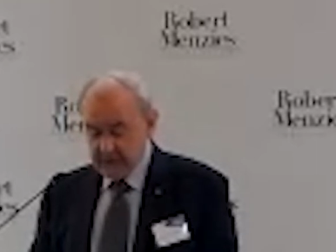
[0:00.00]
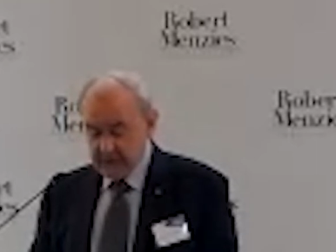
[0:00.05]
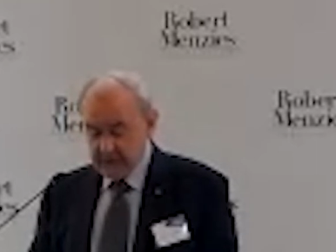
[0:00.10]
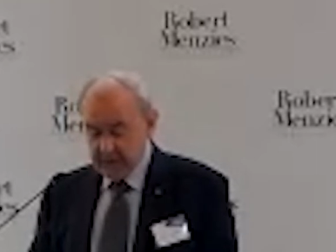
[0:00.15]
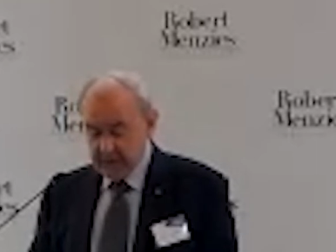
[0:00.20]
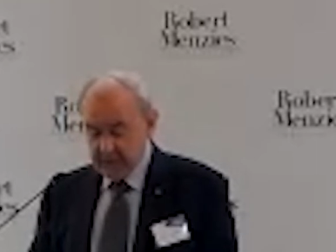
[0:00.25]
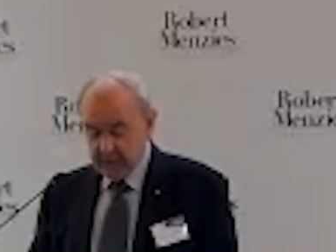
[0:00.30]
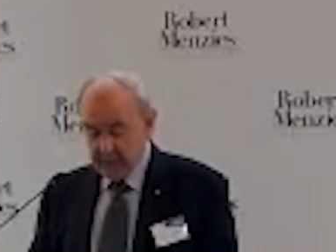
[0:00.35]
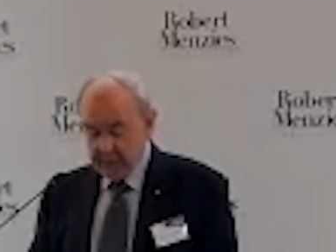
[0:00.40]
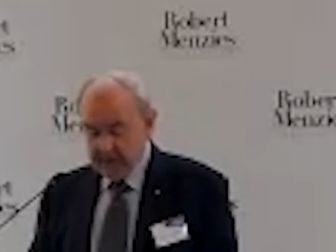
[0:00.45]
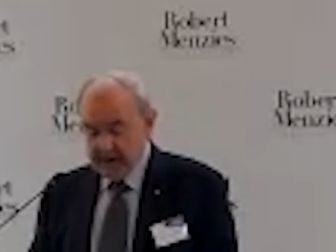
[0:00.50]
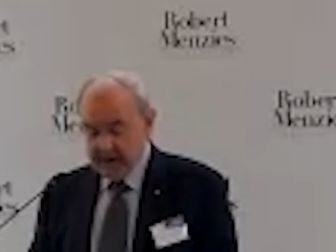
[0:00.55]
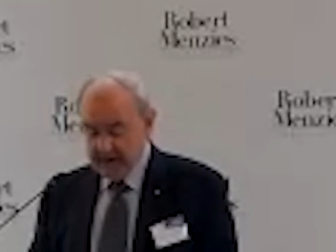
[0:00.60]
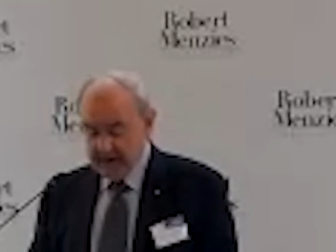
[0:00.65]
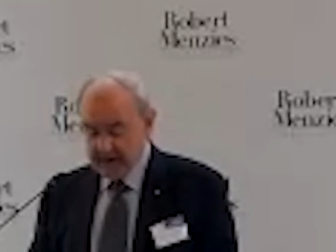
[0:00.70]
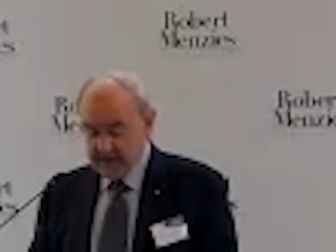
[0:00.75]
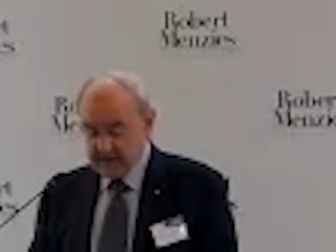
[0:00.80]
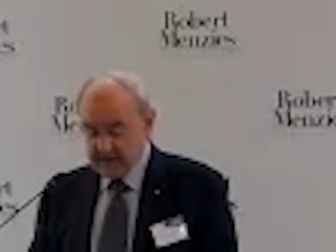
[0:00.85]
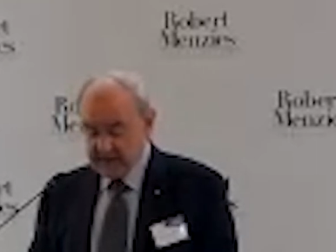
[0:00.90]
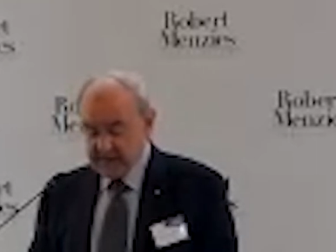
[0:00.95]

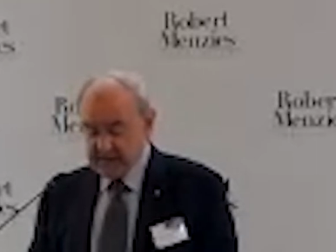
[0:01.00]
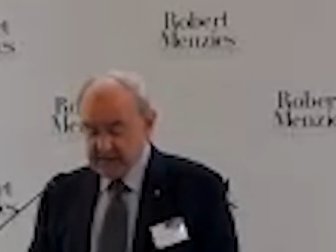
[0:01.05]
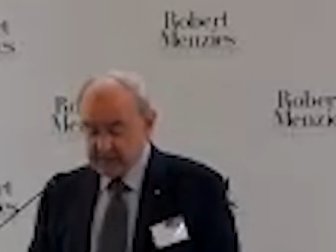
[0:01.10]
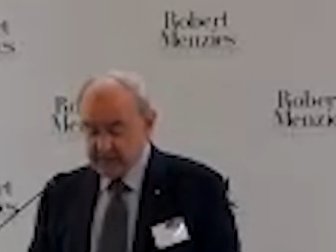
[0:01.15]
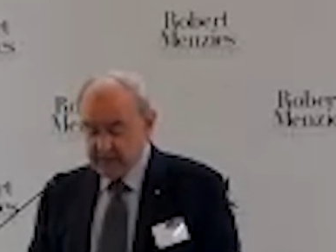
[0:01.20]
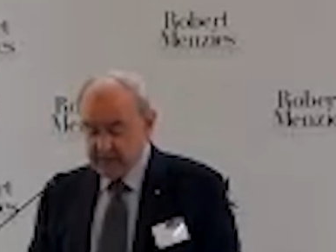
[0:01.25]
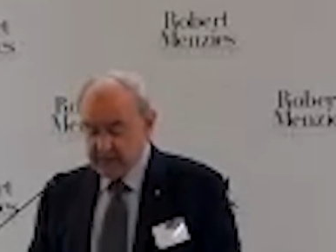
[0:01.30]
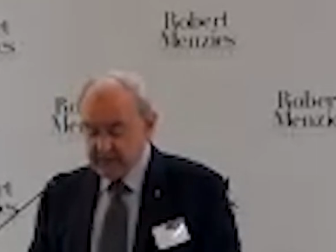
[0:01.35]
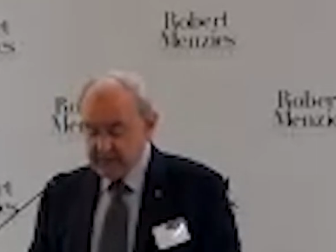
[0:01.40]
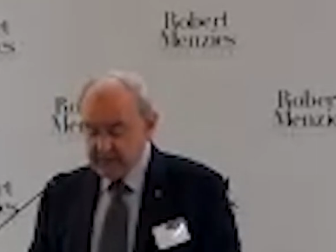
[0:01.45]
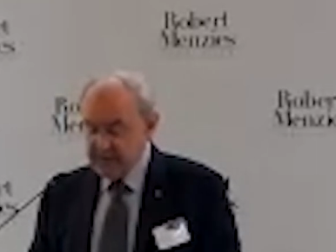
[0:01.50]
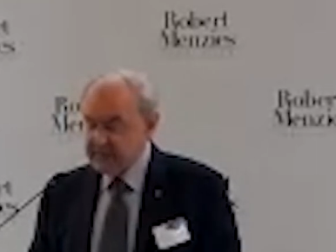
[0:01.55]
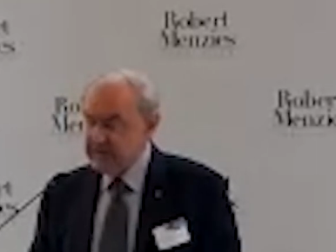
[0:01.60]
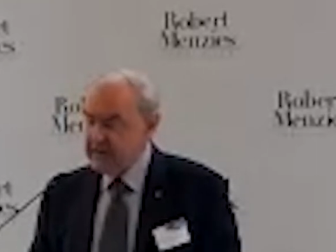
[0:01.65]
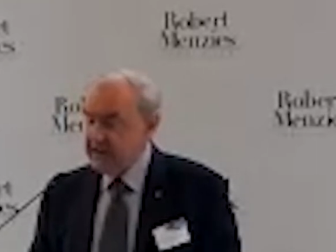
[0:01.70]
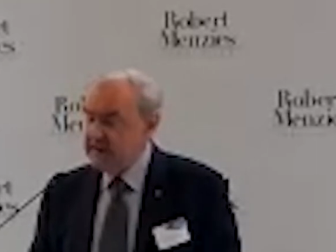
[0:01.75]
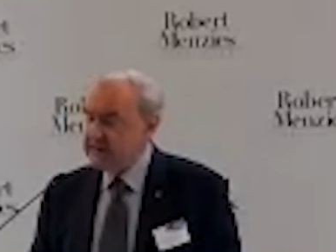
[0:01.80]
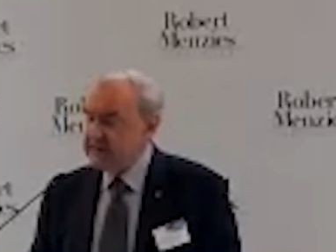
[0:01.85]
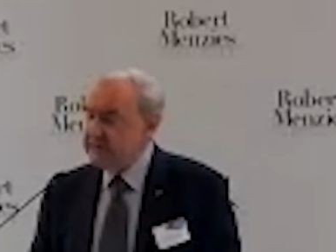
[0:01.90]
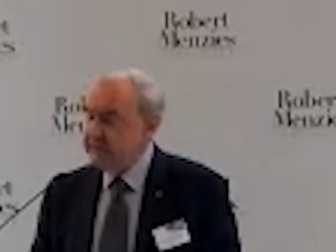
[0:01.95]

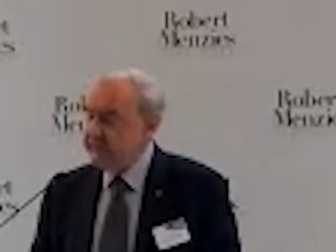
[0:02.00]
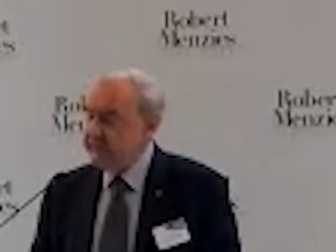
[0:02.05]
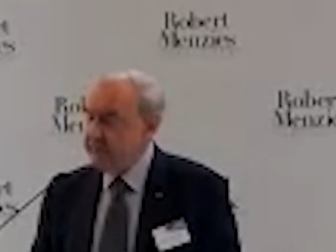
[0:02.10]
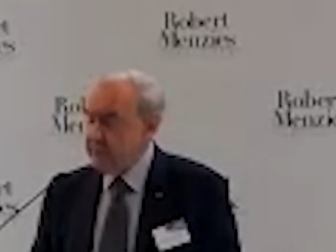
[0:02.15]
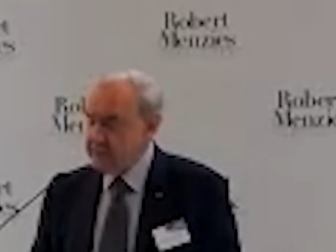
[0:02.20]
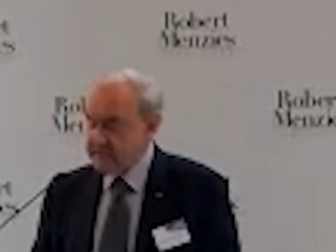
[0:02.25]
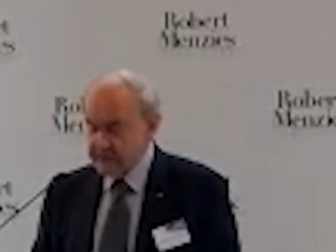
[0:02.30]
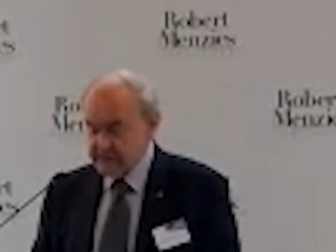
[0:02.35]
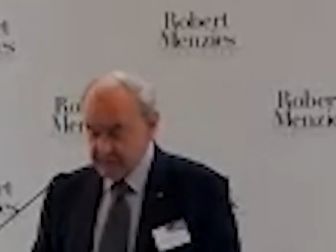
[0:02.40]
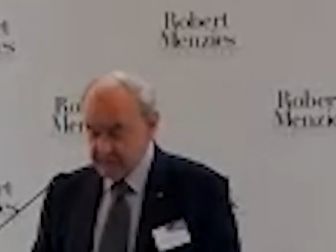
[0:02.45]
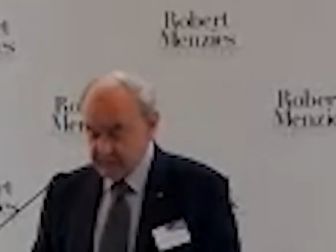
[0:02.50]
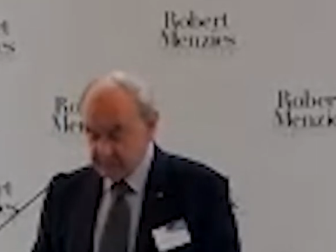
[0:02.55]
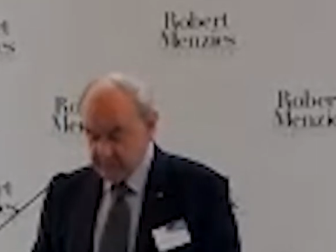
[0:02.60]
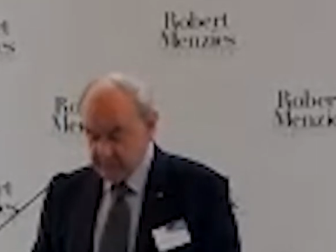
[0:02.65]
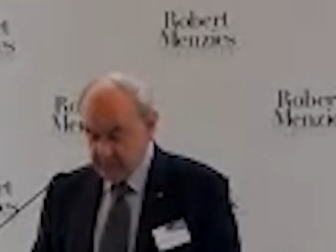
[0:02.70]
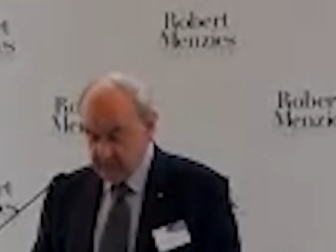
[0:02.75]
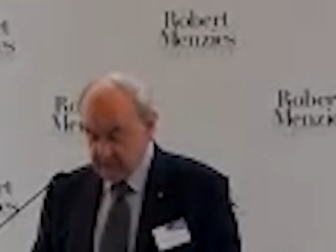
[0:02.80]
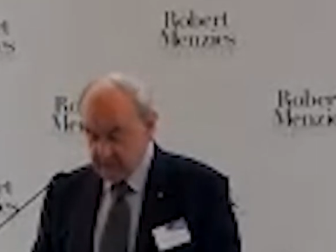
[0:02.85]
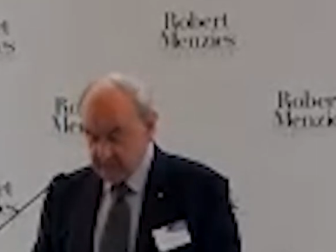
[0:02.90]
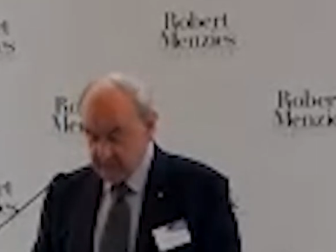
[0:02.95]
1942
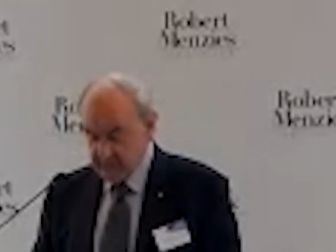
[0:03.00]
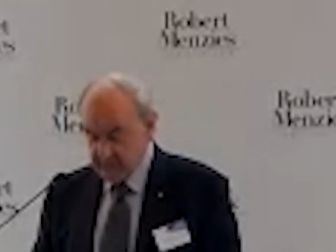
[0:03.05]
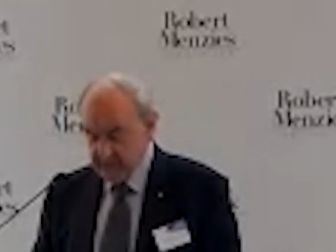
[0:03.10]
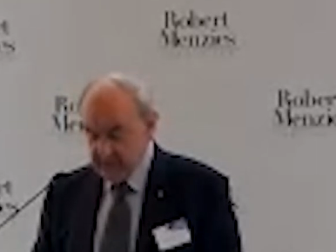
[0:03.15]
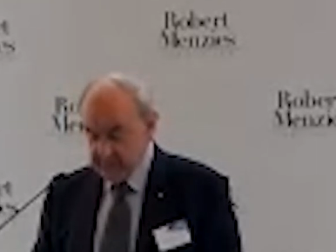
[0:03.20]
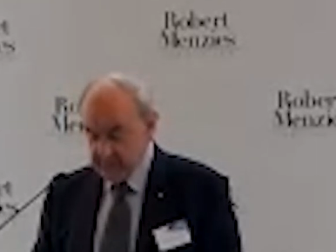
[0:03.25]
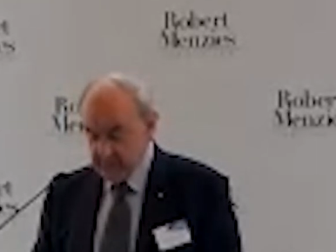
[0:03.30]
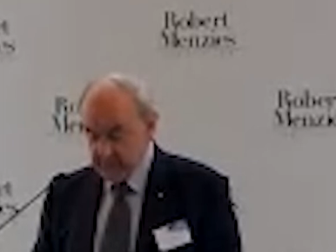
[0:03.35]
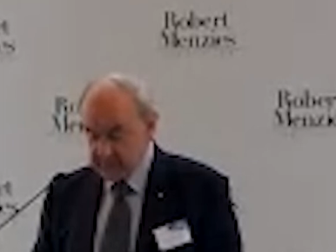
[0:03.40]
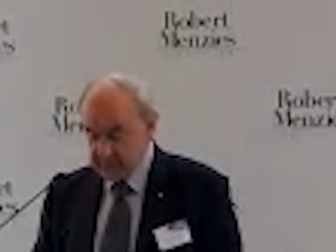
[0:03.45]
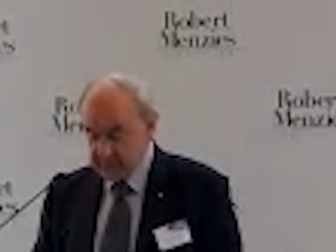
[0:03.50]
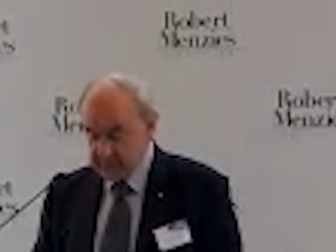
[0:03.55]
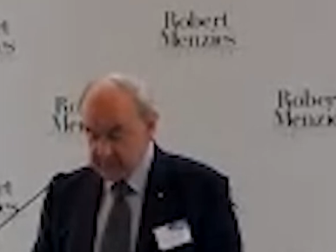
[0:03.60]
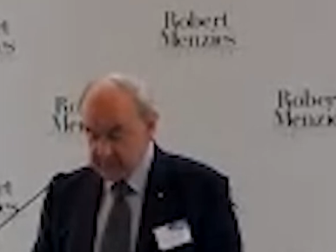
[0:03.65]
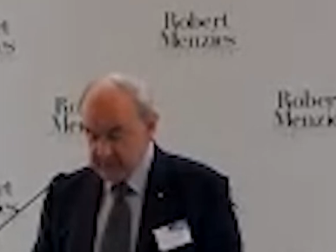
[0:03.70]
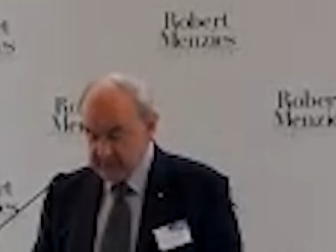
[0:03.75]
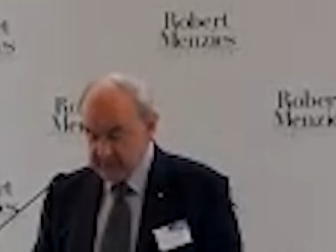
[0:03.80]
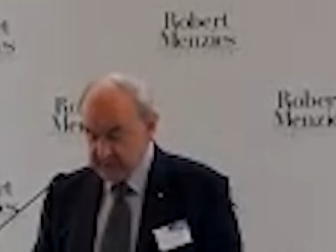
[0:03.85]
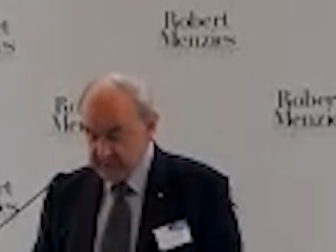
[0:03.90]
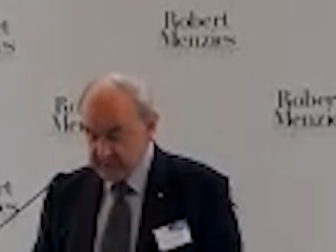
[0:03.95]
Forgotten People
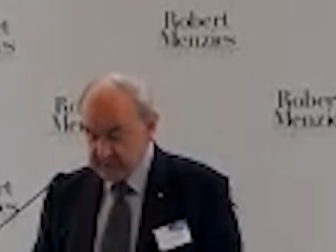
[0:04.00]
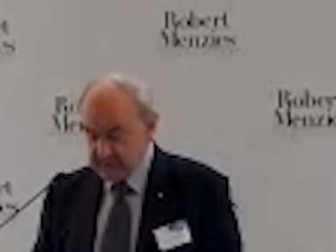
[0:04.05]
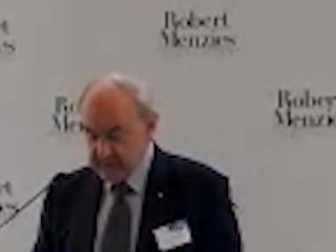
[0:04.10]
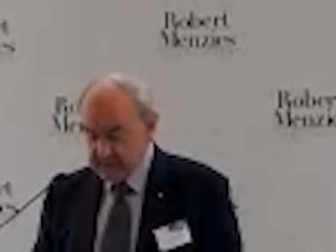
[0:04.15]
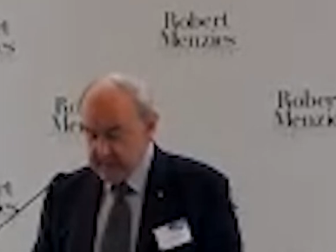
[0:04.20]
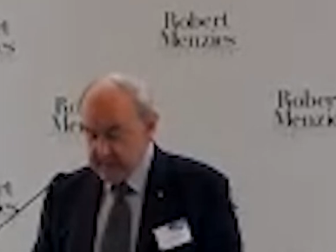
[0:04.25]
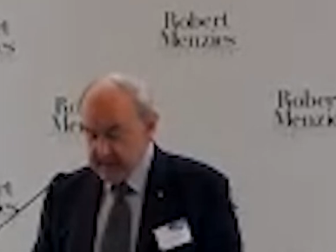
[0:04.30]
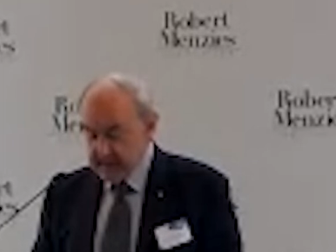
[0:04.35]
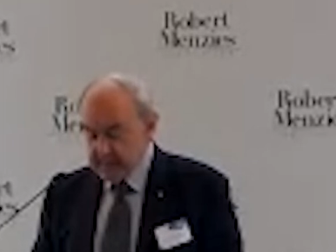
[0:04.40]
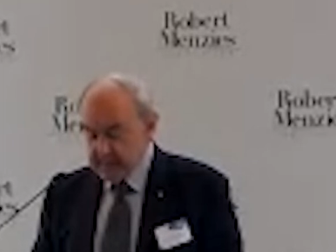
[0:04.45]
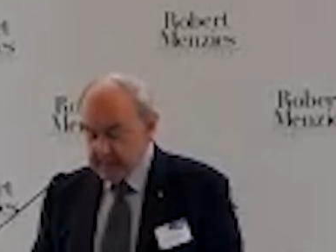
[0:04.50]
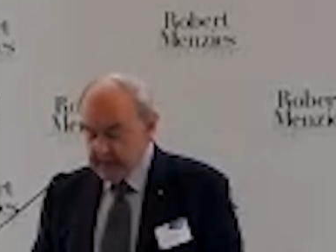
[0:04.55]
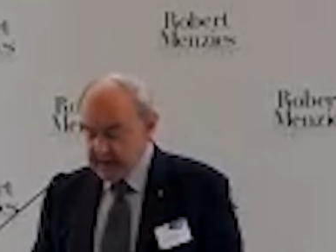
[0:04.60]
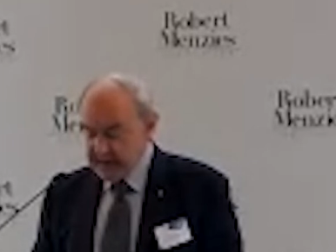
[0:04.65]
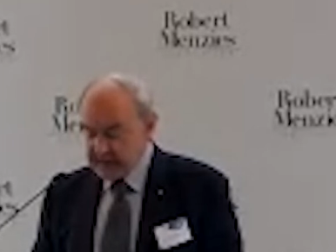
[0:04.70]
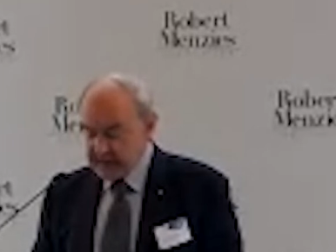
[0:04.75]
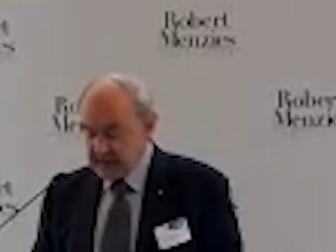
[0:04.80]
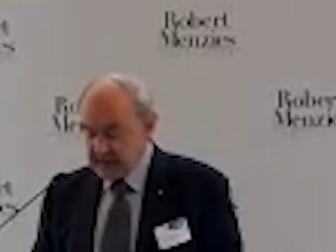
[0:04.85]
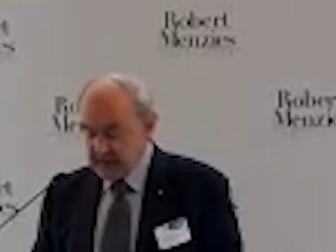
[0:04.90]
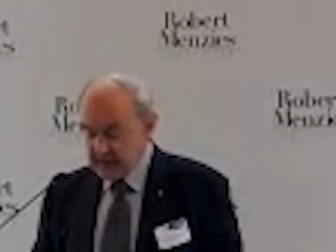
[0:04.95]
speech
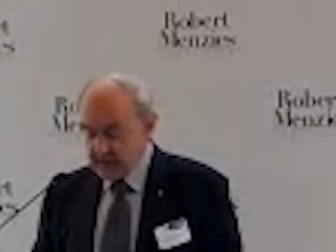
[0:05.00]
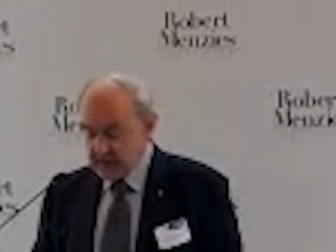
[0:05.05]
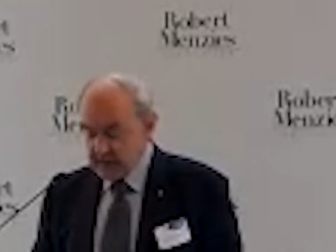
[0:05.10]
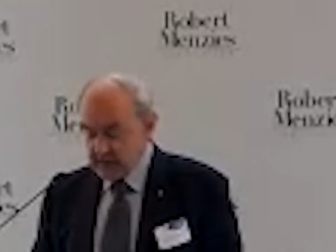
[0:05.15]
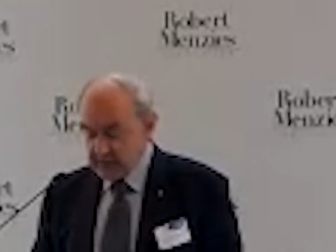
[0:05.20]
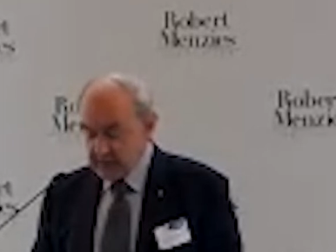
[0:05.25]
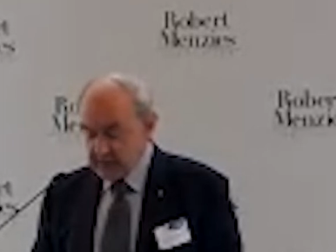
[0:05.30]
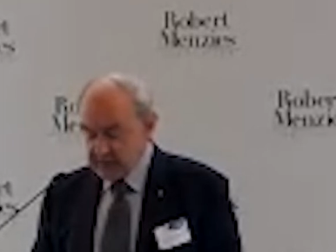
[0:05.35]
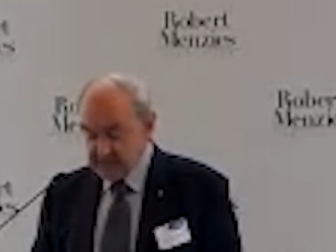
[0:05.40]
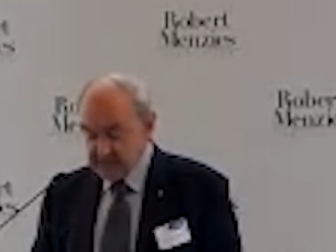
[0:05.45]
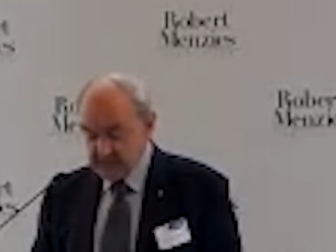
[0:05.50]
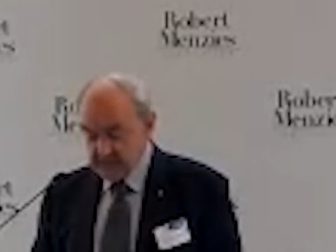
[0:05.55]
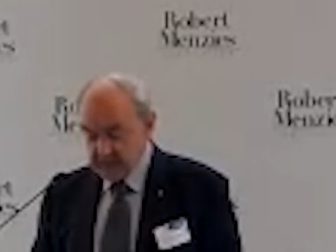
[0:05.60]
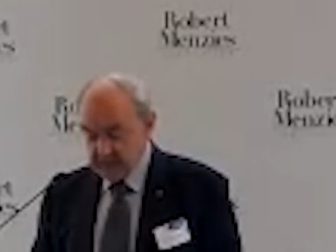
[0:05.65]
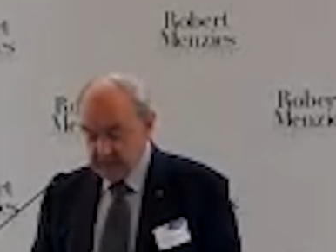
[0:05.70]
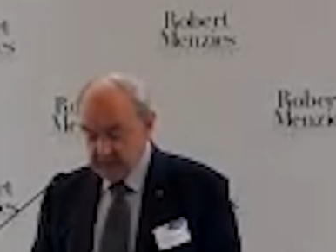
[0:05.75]
based only on the single